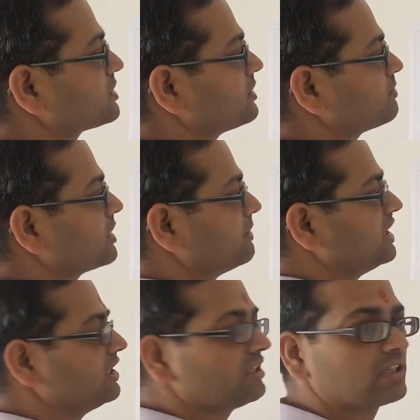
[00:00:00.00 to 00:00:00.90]
some
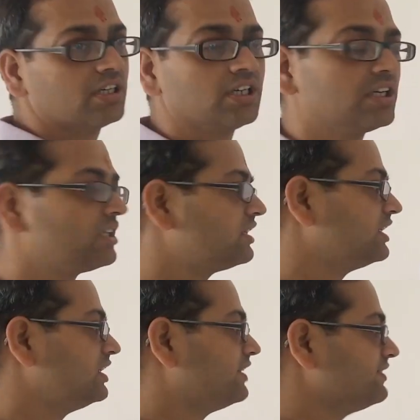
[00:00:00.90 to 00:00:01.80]
remainder.
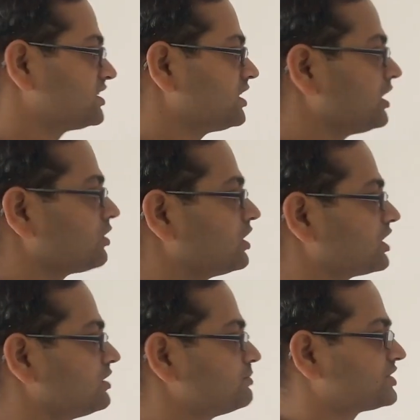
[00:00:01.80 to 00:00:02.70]
Then division
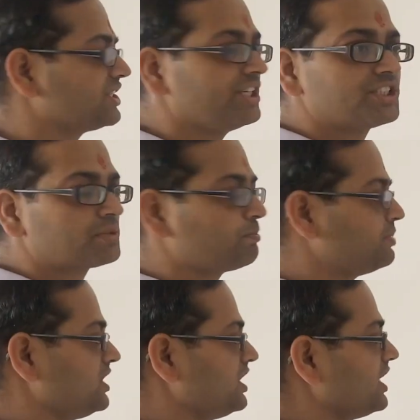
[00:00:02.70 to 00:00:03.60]
algorithm says
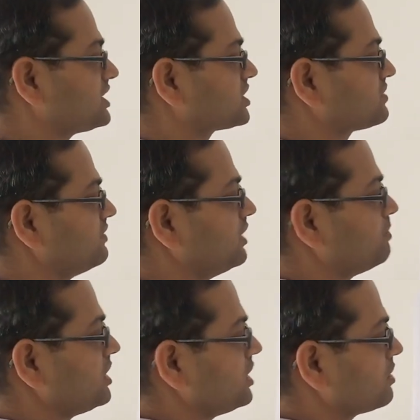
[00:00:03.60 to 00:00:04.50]
px will
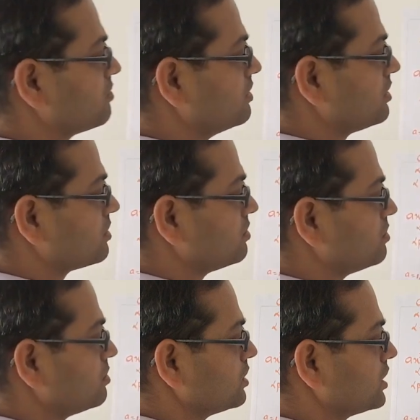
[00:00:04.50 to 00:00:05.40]
be equal
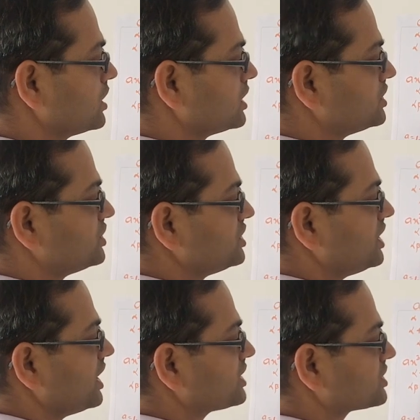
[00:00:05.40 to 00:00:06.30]
to
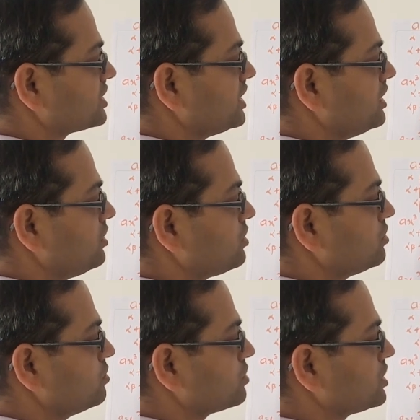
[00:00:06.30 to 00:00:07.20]
gx into
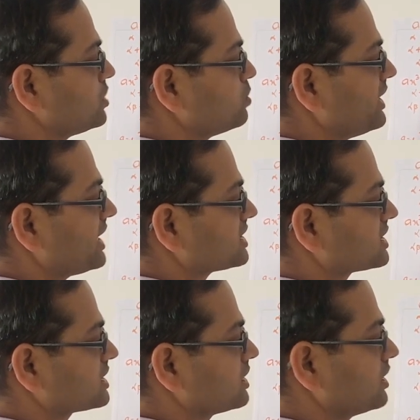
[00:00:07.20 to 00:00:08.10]

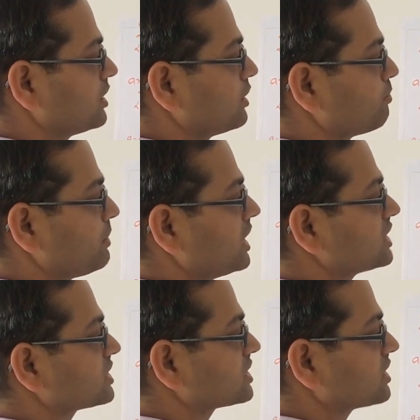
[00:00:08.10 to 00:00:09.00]
qx
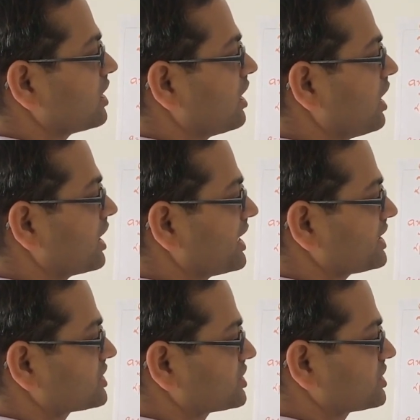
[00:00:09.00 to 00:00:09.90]
plus
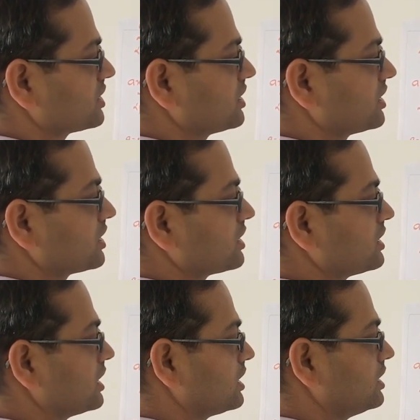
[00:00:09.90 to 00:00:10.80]
rx.
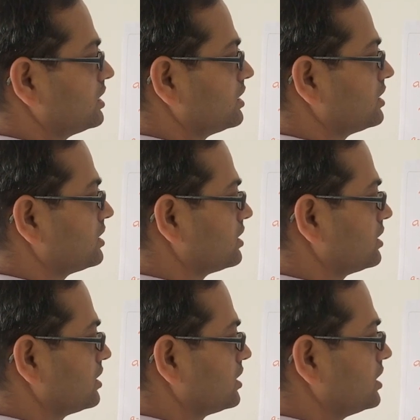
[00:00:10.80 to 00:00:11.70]
That the
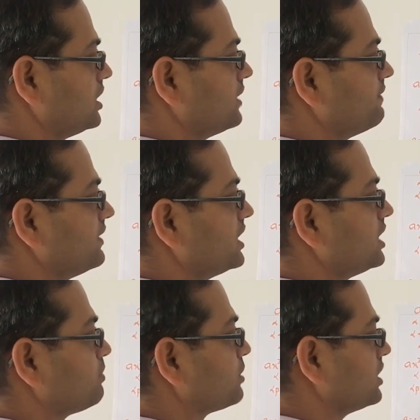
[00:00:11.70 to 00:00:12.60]

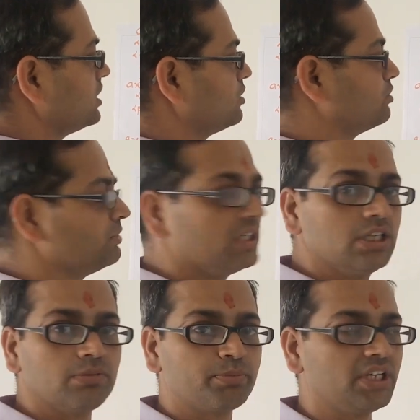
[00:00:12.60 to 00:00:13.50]
dividend
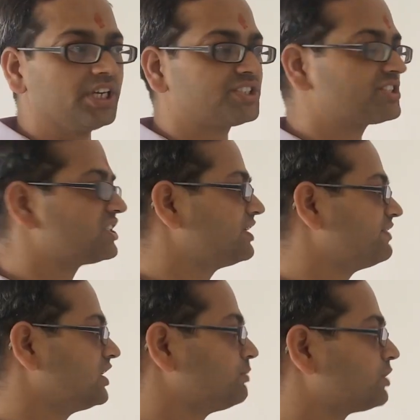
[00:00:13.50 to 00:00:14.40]
polynomial, px is the
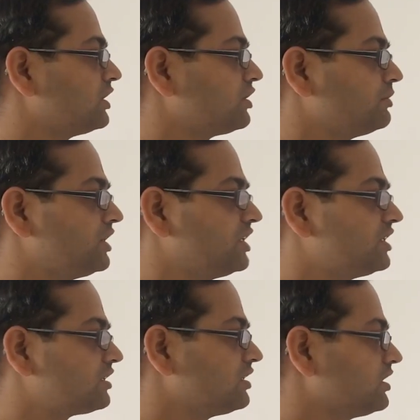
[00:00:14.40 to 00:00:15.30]
dividend polynomial here,